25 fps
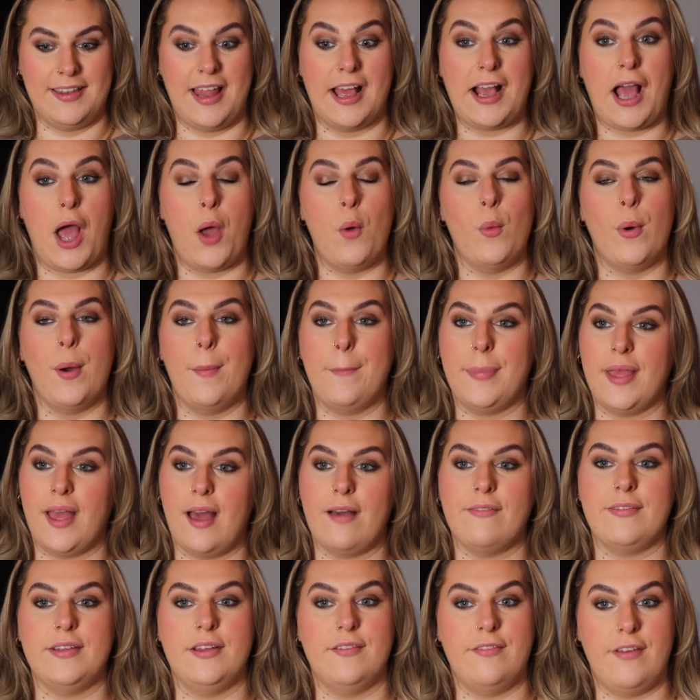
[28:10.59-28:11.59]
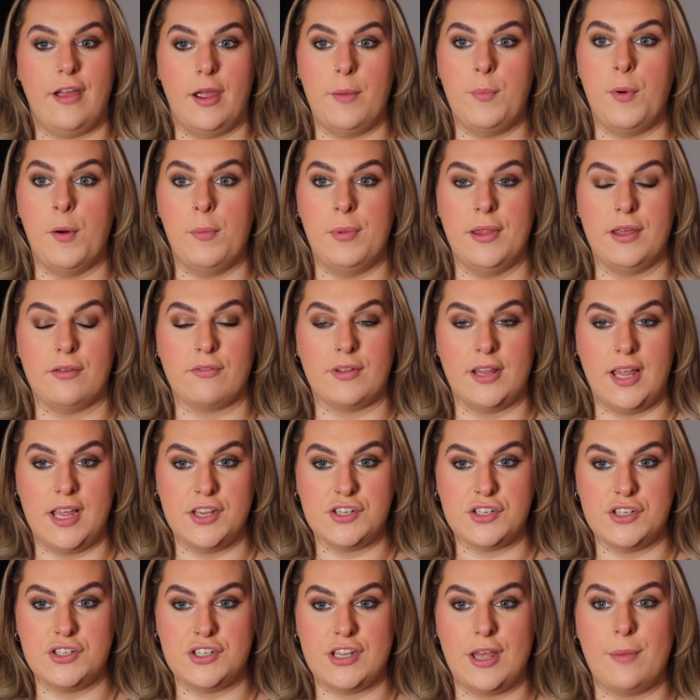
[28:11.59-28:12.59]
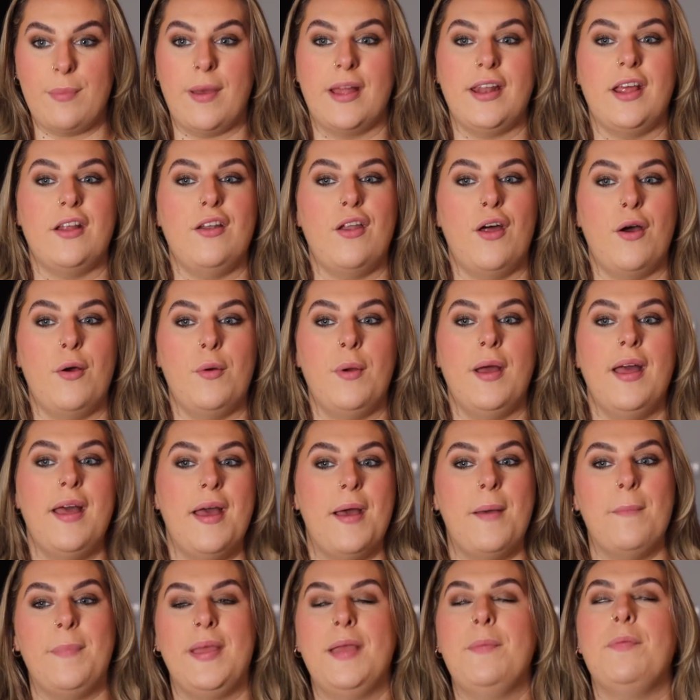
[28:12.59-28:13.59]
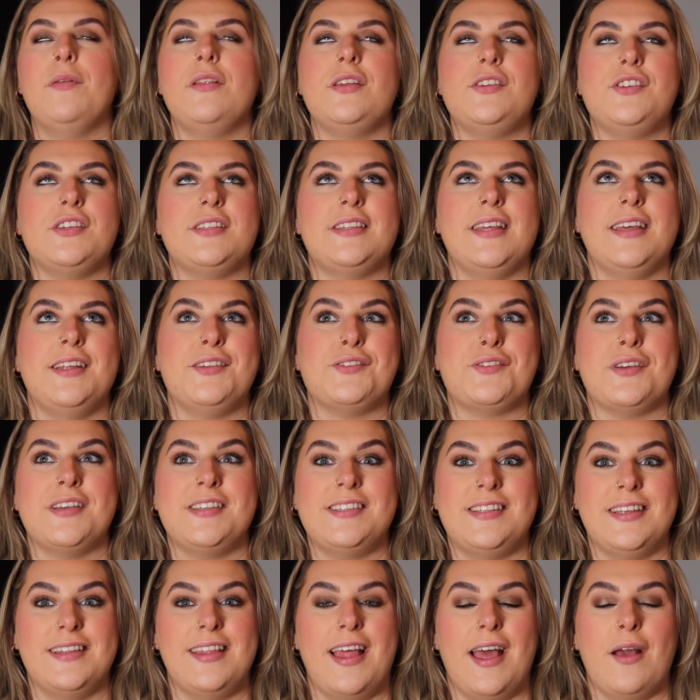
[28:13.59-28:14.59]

Like I won't be having a very public relationship and I know people are just interested,